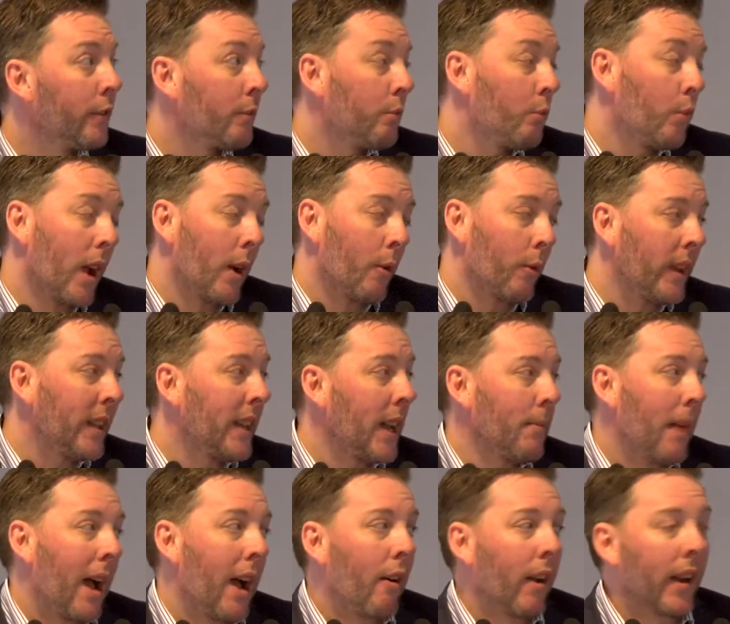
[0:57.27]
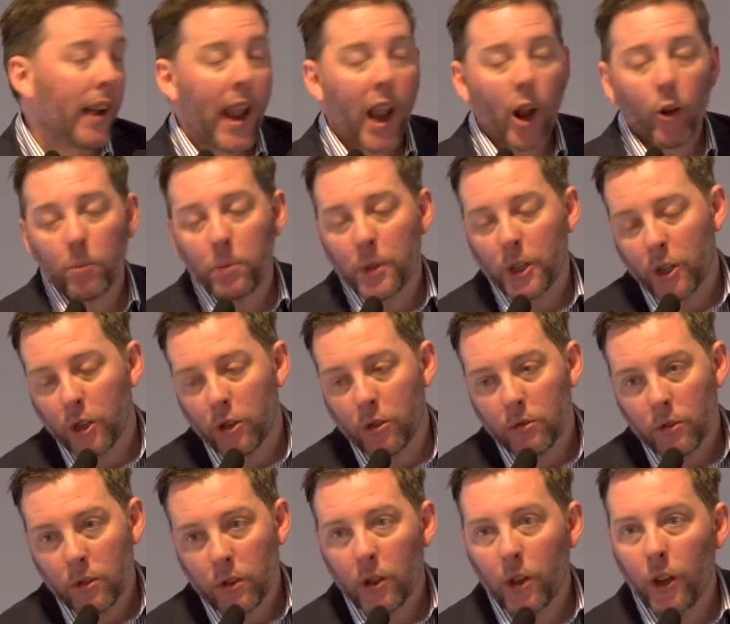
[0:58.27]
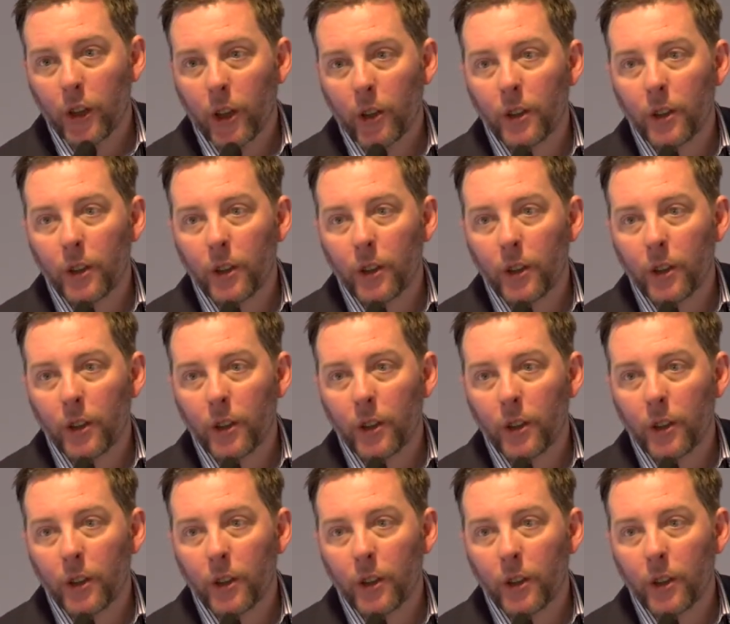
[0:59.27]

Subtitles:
where we come out and help you look